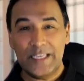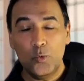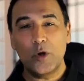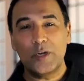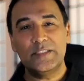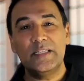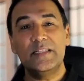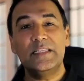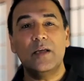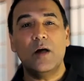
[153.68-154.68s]
what is
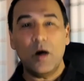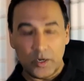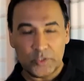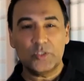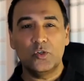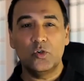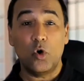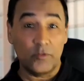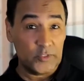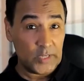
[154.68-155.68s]
in the arsenal
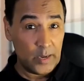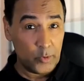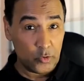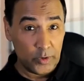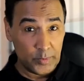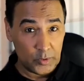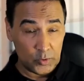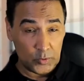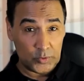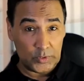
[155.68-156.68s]
of cyber
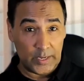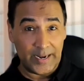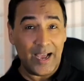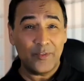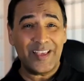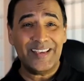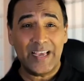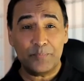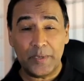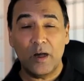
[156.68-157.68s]
criminals and how they
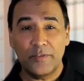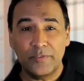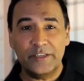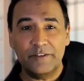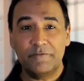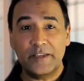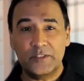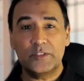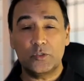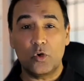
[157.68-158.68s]
get behind the
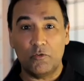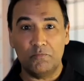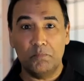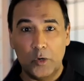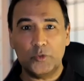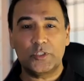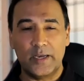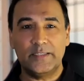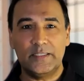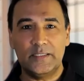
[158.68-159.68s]
defenses of most
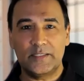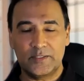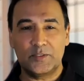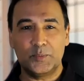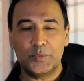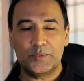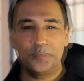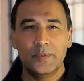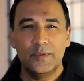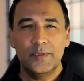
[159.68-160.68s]
IT systems.
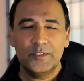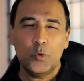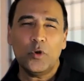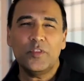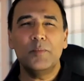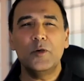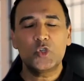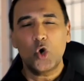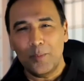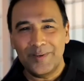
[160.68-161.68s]
So what are the
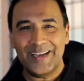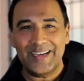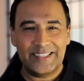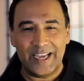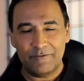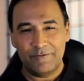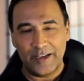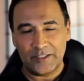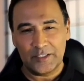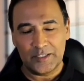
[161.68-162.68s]
most common attack
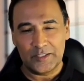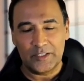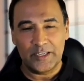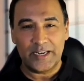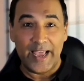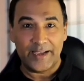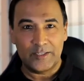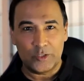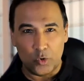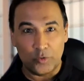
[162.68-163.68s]
vectors that hackers are on the